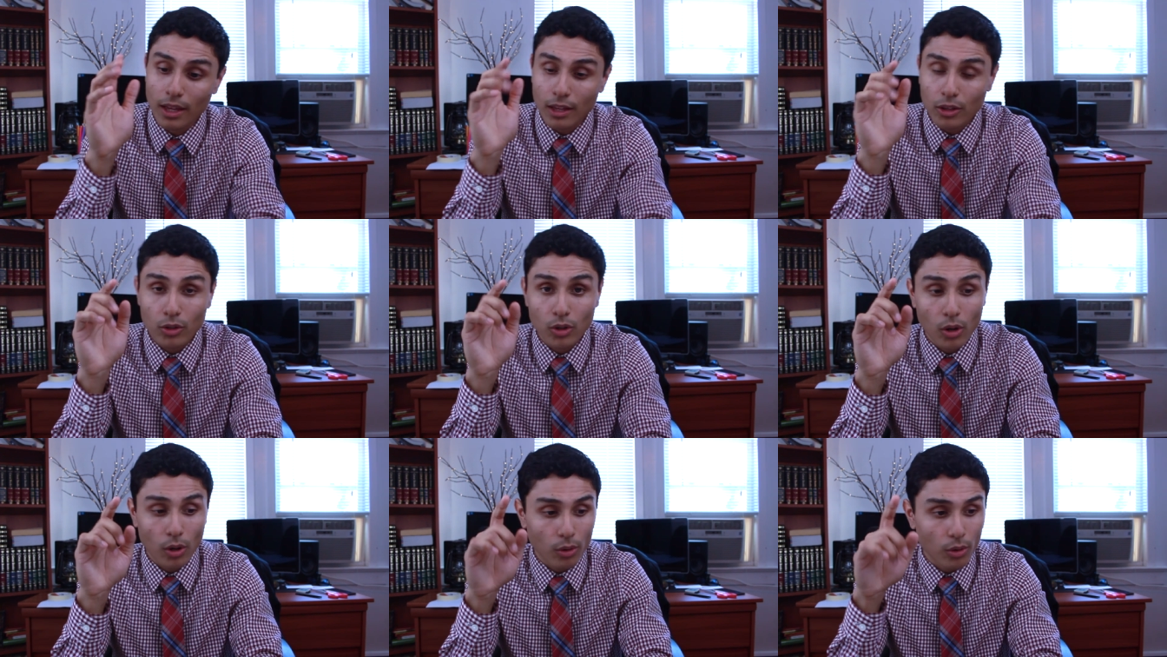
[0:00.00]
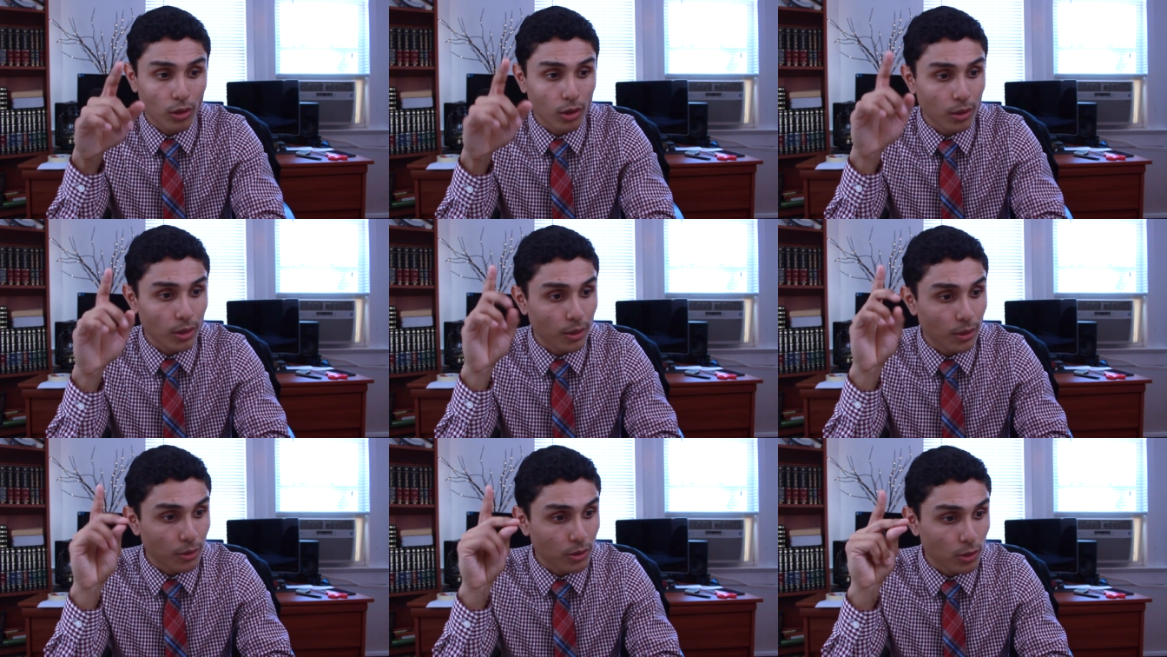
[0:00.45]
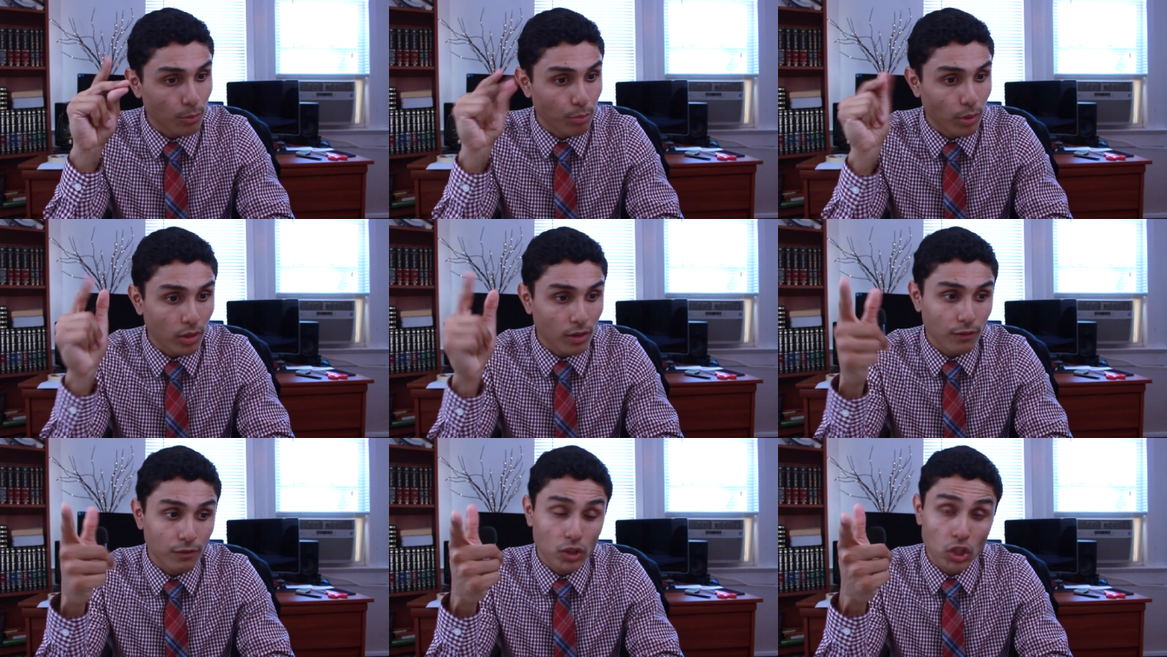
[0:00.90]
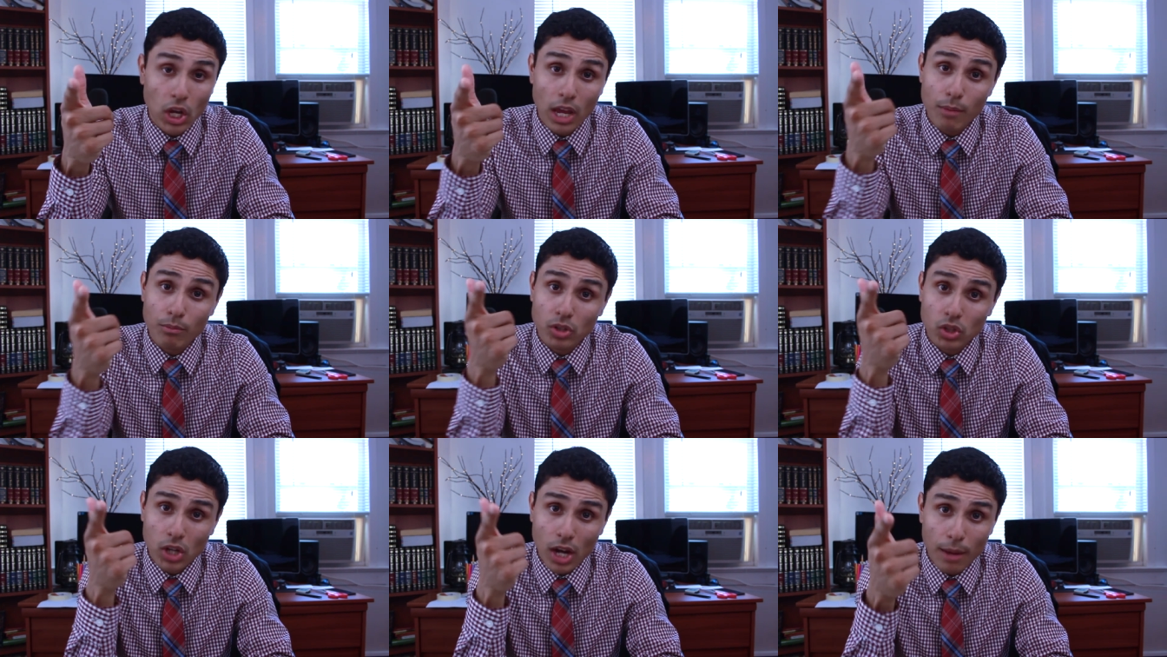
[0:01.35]
you go to the, the book of
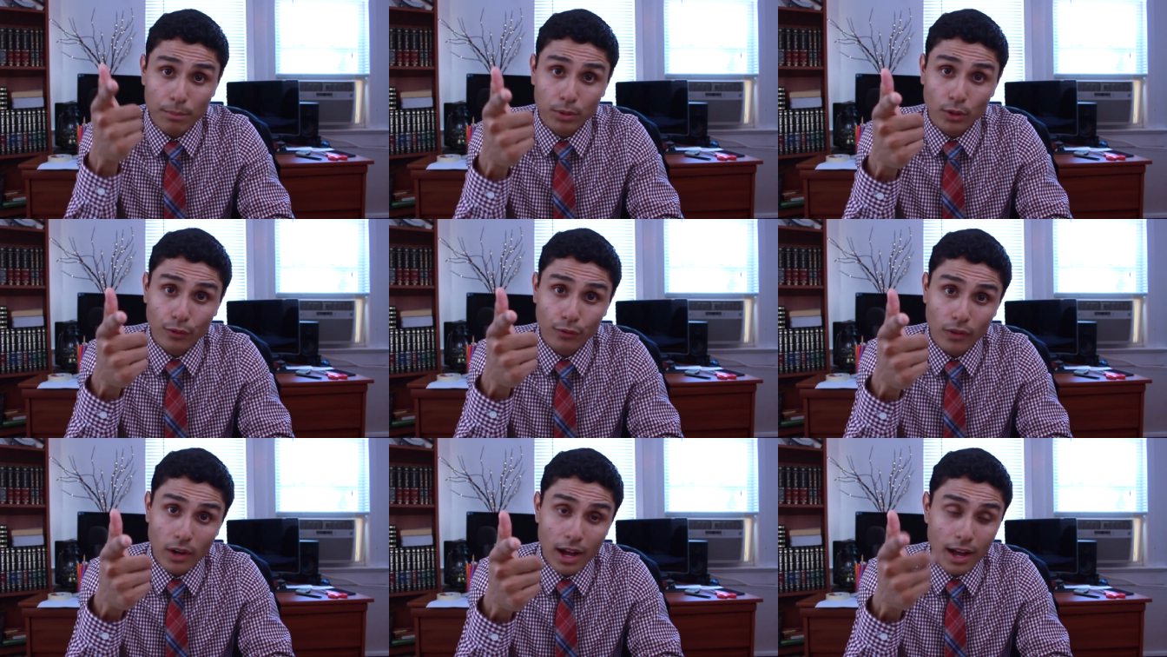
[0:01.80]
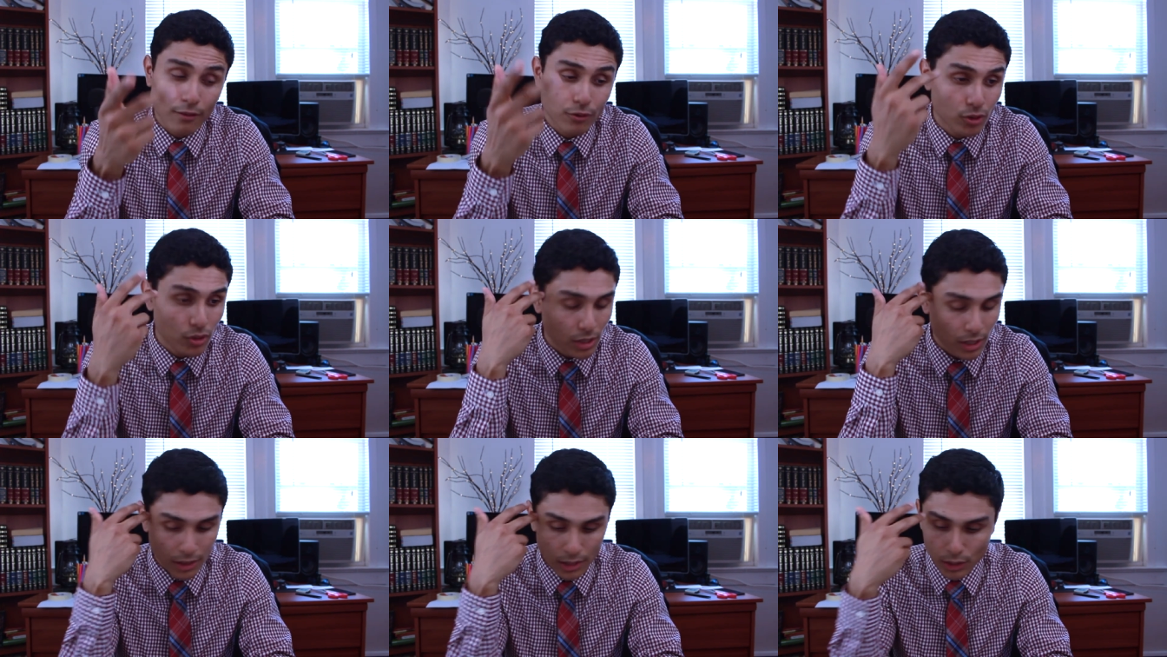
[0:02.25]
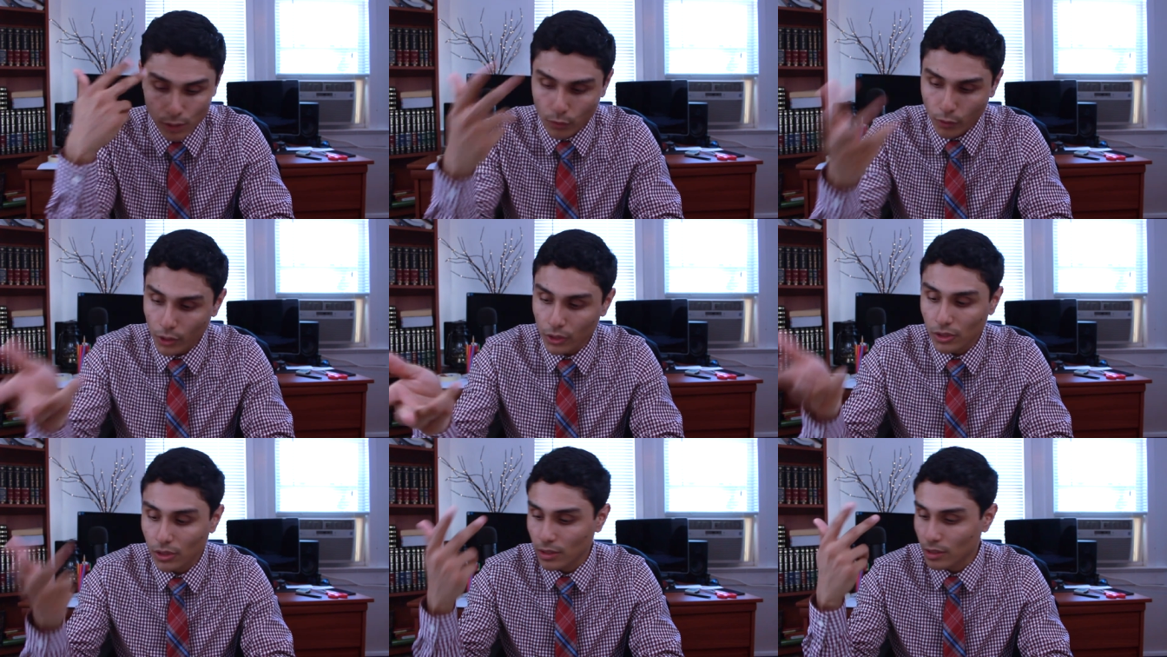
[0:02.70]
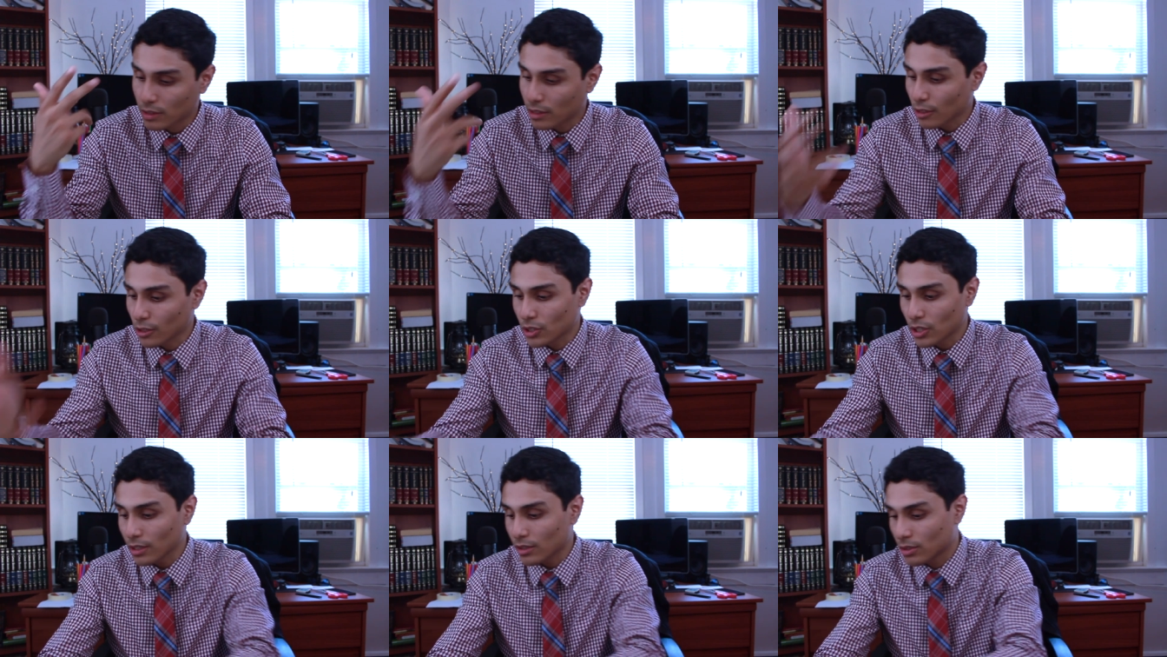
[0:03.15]
James chapter five, you see these verses,
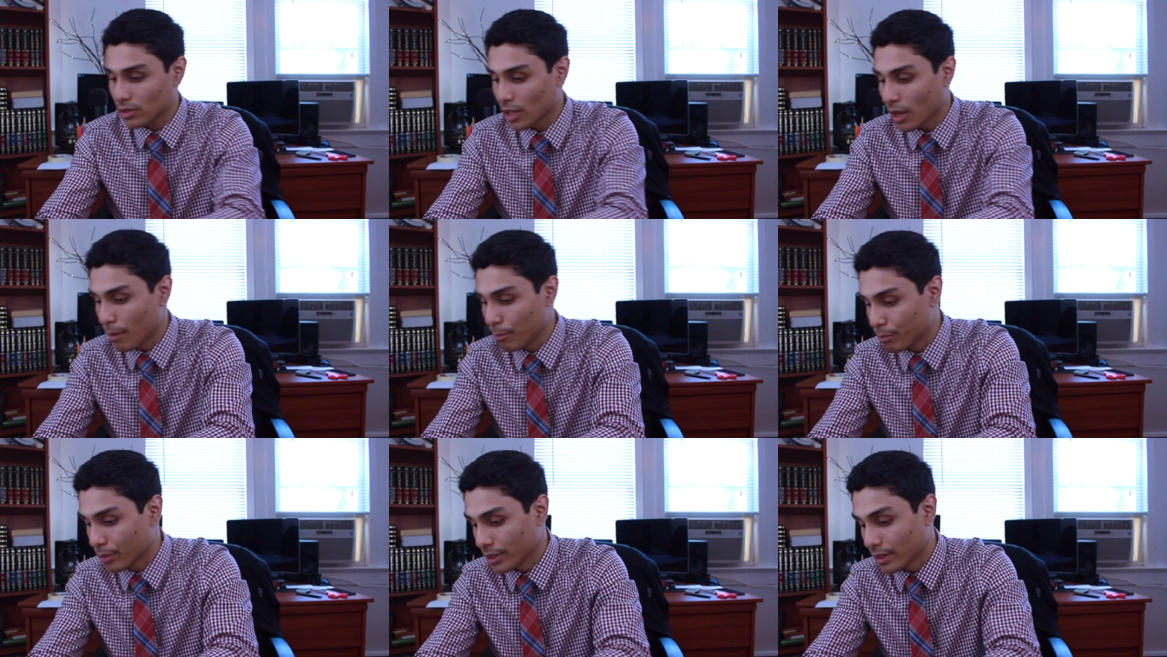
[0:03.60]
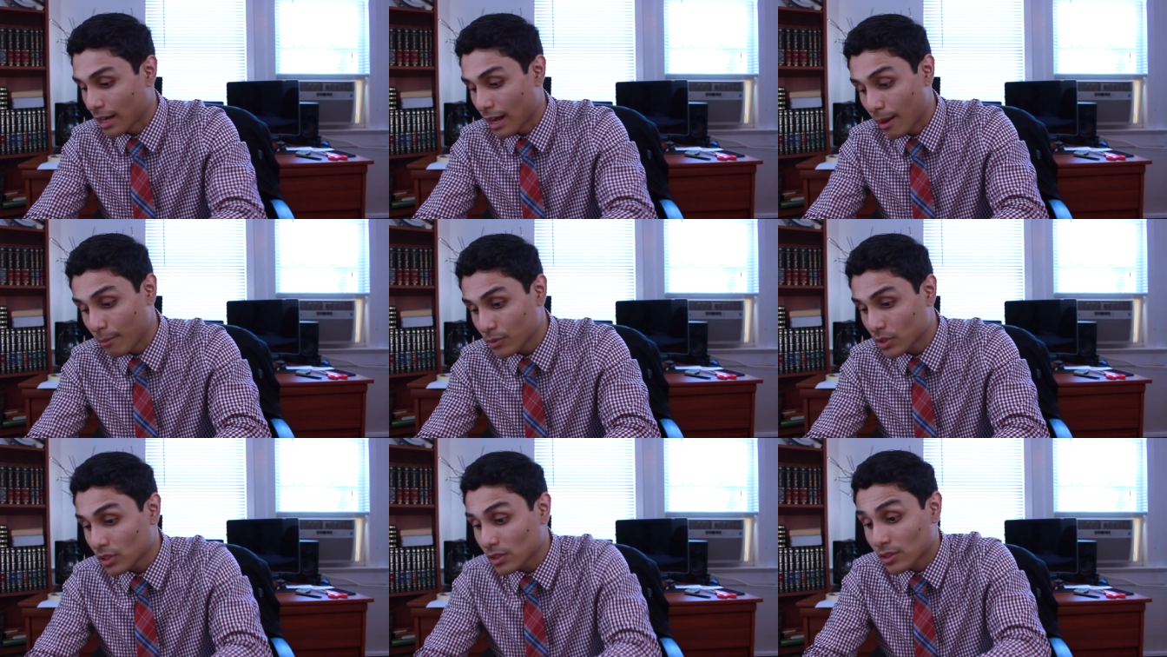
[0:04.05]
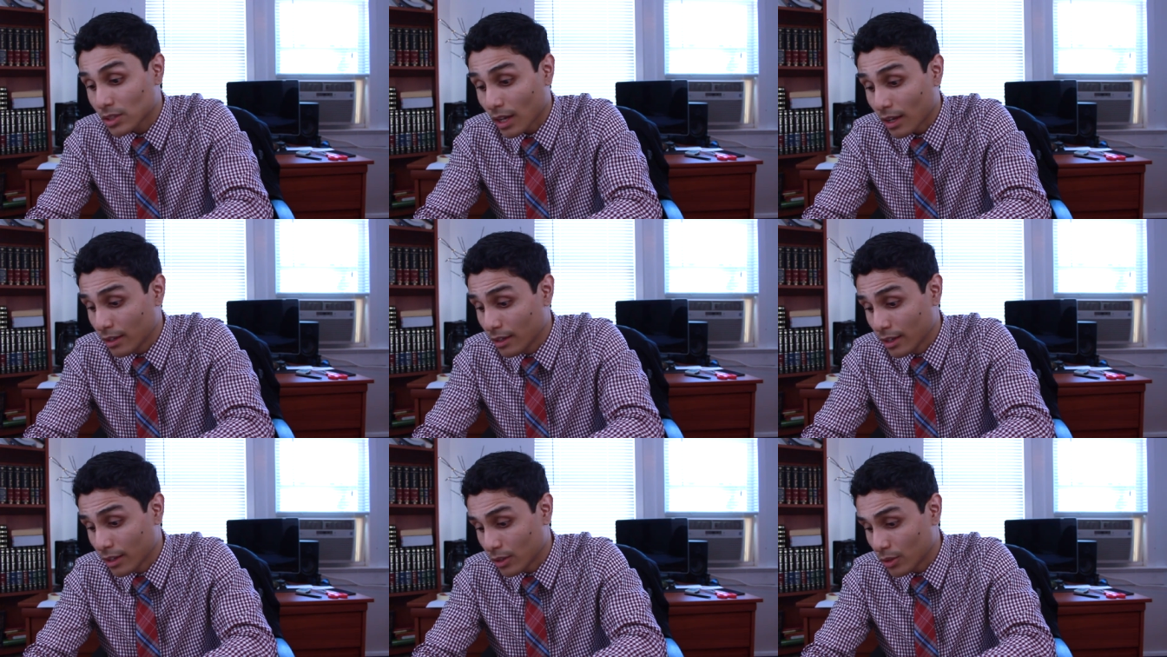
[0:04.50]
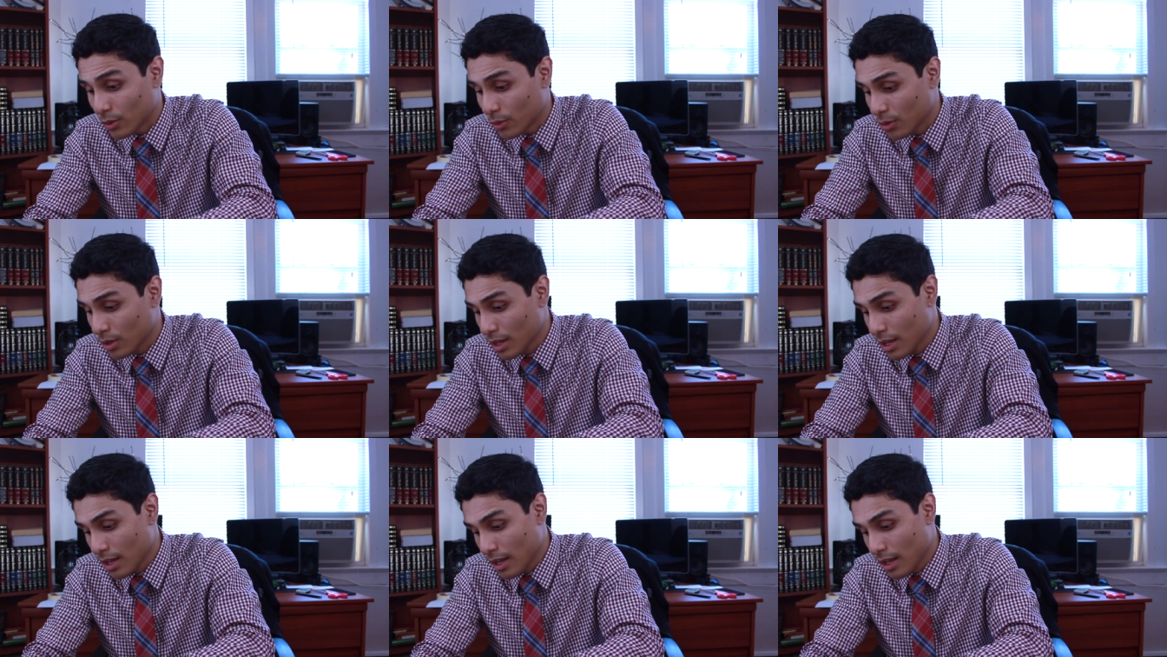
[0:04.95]
they're just dumping. I'm just telling you.